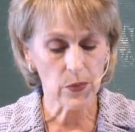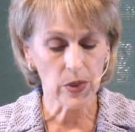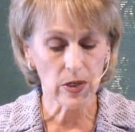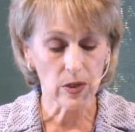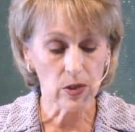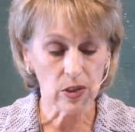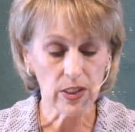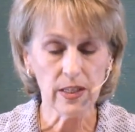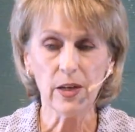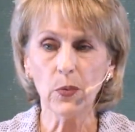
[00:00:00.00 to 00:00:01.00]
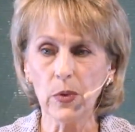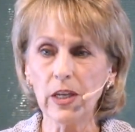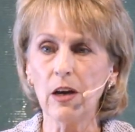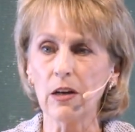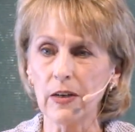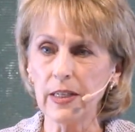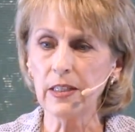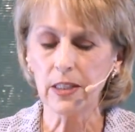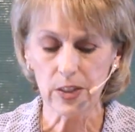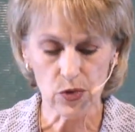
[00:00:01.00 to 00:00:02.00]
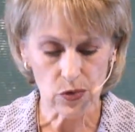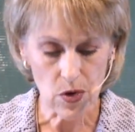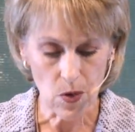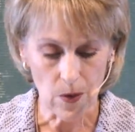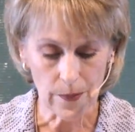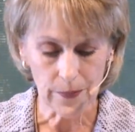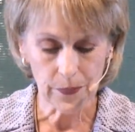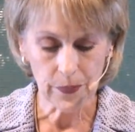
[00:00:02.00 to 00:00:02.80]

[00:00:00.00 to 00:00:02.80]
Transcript: we are good, and we are in control.